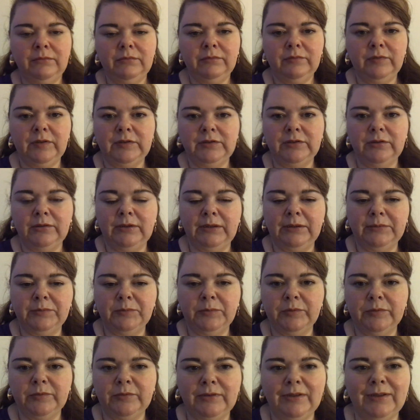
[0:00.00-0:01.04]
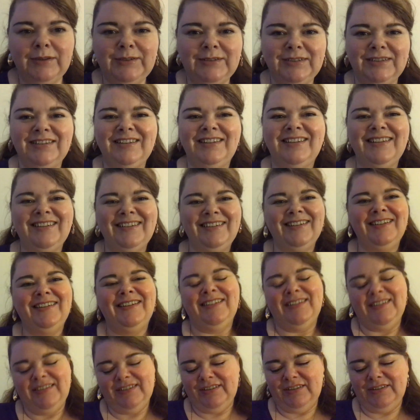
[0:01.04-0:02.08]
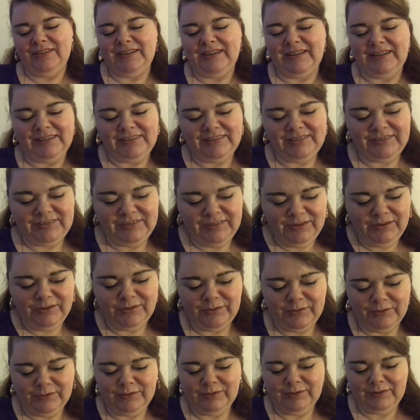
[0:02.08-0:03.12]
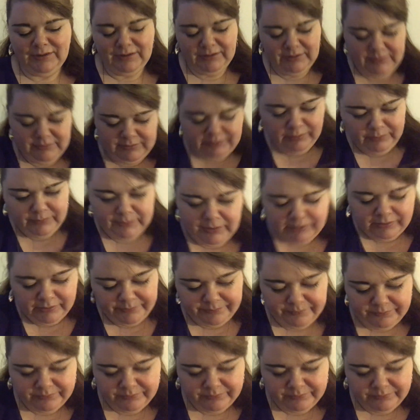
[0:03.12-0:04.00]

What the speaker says: Video keeps moving around. Okay, so, oh yeah,